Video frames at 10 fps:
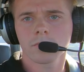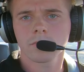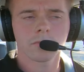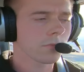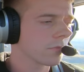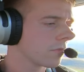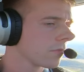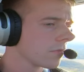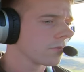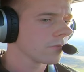29
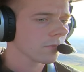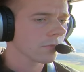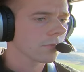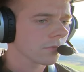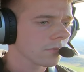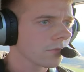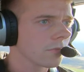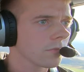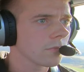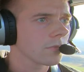Hotel,
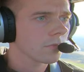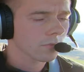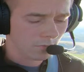traffic 5